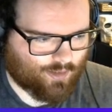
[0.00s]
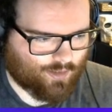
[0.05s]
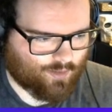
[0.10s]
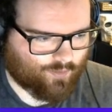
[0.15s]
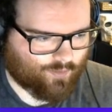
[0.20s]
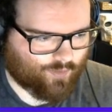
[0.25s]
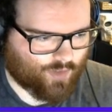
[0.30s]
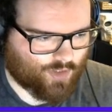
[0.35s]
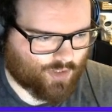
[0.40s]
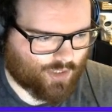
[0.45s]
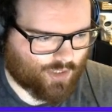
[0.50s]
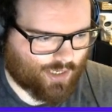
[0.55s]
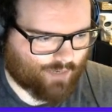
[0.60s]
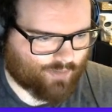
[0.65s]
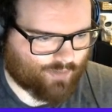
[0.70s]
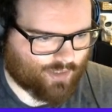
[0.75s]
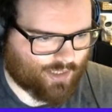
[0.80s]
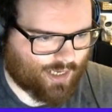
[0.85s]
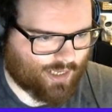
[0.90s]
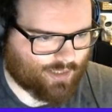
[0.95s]
first you're going to have
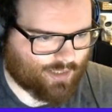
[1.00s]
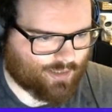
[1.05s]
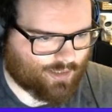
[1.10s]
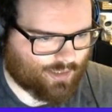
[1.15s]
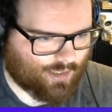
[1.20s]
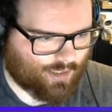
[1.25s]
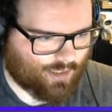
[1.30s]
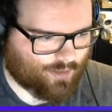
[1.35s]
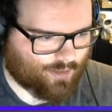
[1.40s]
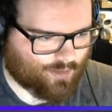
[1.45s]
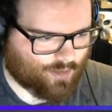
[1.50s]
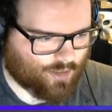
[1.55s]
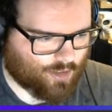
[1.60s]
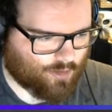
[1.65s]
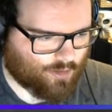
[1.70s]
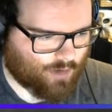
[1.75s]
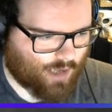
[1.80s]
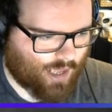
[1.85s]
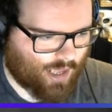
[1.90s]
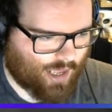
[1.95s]
to cancel it,
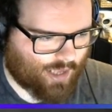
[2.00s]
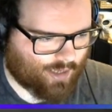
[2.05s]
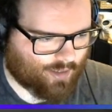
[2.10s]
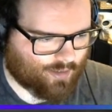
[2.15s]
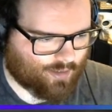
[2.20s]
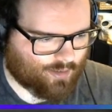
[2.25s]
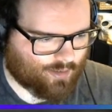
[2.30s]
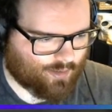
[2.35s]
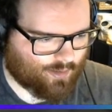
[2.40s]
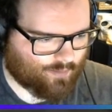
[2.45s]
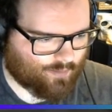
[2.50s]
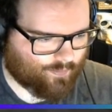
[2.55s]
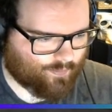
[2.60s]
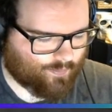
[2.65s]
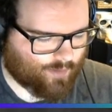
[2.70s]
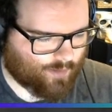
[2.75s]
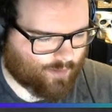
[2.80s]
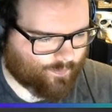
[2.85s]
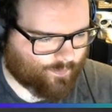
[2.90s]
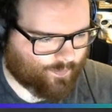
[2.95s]
so x,
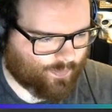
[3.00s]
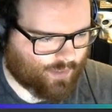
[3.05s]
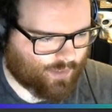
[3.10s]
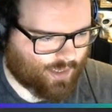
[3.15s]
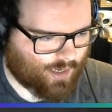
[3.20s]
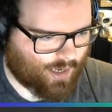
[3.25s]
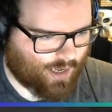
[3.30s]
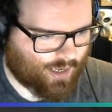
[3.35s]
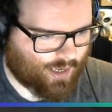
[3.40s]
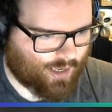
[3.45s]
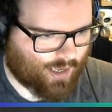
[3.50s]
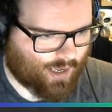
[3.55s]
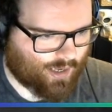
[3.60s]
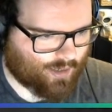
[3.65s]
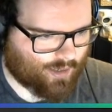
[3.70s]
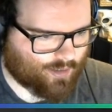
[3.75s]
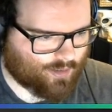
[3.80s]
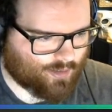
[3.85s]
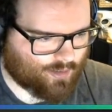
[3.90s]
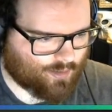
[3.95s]
well,
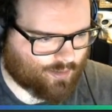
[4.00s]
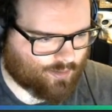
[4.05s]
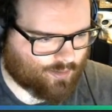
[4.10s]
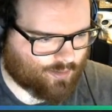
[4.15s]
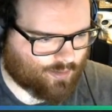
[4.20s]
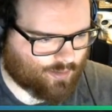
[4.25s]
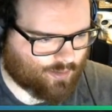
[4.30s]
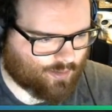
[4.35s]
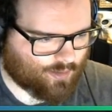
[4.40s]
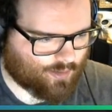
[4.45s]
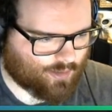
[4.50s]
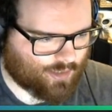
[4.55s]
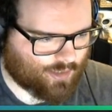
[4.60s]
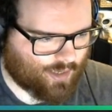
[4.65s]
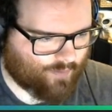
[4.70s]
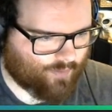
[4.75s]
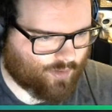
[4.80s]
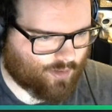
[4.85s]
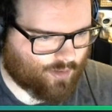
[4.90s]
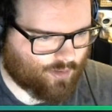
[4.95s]
8x to the
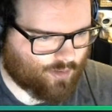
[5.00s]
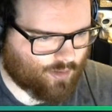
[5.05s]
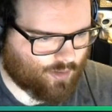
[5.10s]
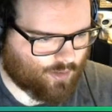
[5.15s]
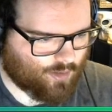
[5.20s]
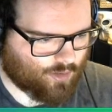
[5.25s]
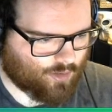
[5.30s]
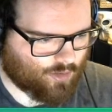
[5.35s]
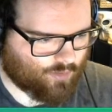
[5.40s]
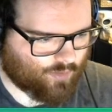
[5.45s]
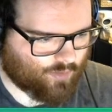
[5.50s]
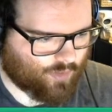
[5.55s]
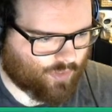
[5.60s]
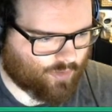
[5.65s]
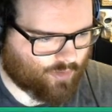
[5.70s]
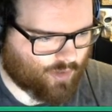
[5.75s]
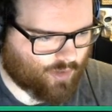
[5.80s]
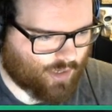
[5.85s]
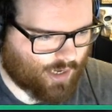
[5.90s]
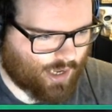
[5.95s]
7 over
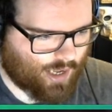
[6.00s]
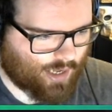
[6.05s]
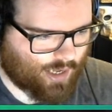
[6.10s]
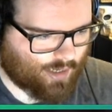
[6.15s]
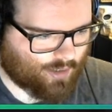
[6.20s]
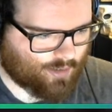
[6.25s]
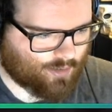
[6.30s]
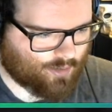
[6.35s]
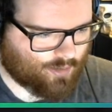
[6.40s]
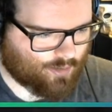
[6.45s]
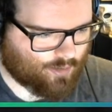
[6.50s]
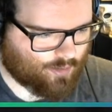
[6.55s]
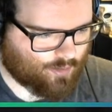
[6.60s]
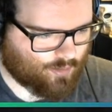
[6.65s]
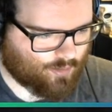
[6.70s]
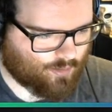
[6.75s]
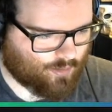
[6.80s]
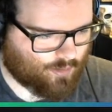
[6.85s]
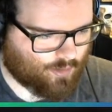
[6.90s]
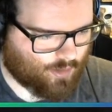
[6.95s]
3x
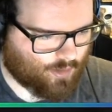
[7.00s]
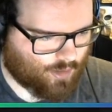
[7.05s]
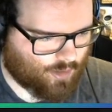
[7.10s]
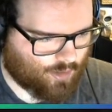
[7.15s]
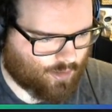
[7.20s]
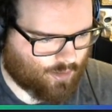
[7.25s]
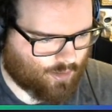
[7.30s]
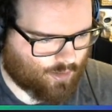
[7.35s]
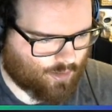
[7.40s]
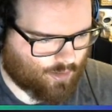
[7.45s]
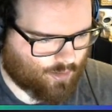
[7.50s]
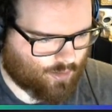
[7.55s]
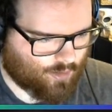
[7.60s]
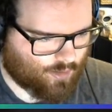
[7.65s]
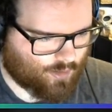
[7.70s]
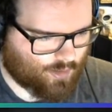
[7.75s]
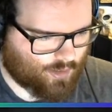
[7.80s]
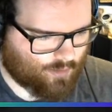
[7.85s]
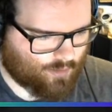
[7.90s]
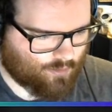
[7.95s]

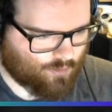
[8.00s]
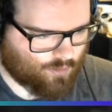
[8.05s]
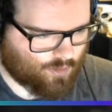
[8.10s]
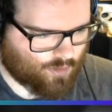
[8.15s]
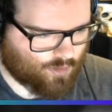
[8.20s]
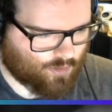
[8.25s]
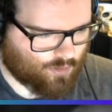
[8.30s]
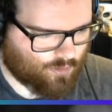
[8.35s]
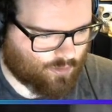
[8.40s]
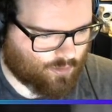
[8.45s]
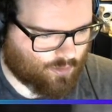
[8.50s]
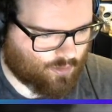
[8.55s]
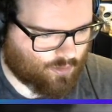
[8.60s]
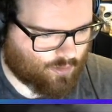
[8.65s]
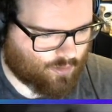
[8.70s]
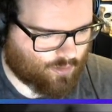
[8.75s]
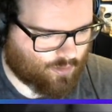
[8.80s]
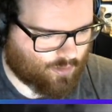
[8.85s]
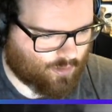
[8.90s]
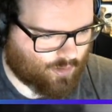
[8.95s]
is equal to
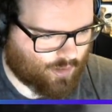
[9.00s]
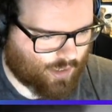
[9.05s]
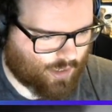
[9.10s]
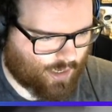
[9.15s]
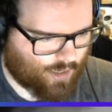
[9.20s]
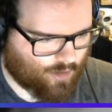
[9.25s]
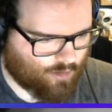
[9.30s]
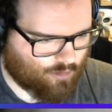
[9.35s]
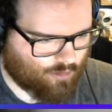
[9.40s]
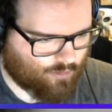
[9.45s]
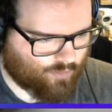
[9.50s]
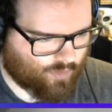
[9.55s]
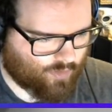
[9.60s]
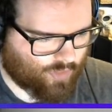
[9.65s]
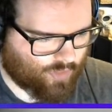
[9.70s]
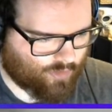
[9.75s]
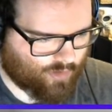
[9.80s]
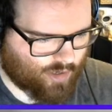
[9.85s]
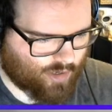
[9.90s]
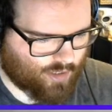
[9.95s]
8 over
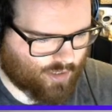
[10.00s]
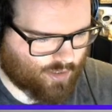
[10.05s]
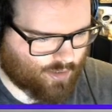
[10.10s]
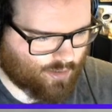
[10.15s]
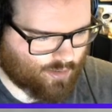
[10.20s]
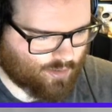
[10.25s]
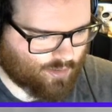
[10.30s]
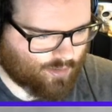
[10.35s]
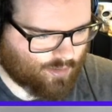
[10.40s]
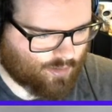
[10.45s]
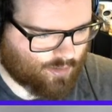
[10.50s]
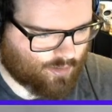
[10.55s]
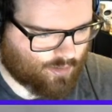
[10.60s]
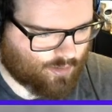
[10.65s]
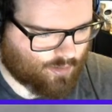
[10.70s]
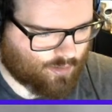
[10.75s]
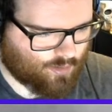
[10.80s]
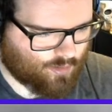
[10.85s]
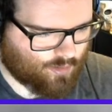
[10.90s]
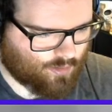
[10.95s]
3
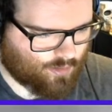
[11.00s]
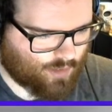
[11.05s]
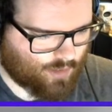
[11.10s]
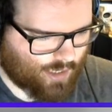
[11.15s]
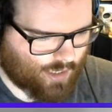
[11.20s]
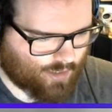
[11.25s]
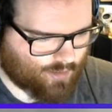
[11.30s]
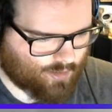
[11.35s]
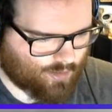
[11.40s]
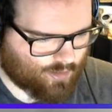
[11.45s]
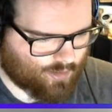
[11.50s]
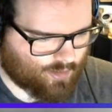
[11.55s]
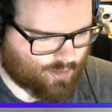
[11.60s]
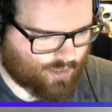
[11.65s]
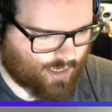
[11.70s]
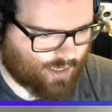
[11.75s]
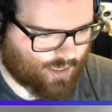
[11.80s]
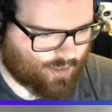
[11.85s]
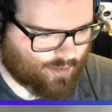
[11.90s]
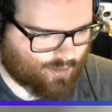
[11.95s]
x to the
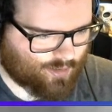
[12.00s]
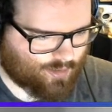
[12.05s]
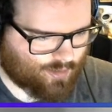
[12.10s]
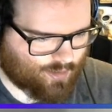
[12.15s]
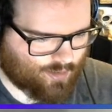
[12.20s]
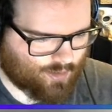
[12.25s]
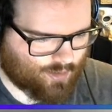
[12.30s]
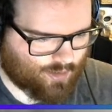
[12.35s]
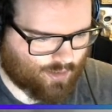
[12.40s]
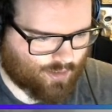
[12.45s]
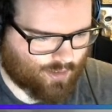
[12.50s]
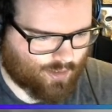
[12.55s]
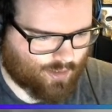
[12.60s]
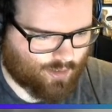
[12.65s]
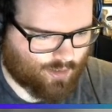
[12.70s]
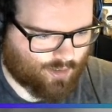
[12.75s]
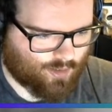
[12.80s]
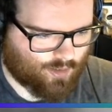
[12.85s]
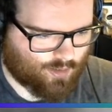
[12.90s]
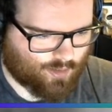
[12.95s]
6.
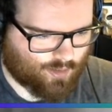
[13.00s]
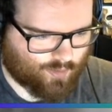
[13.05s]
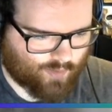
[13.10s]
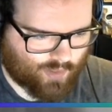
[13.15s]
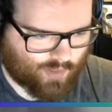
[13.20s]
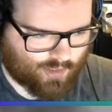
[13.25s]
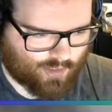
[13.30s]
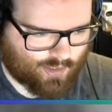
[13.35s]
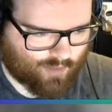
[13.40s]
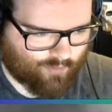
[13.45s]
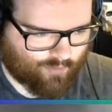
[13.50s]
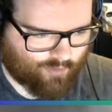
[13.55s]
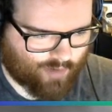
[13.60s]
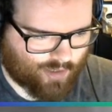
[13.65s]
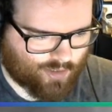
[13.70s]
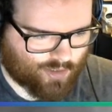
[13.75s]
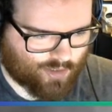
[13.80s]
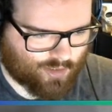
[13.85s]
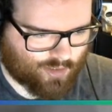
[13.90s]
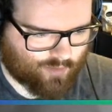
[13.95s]
And then the
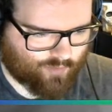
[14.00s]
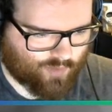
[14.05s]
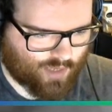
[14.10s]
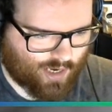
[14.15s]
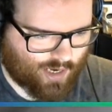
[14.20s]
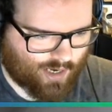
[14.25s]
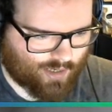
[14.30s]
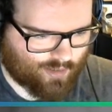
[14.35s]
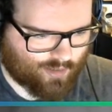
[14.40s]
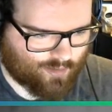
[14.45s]
differential of that,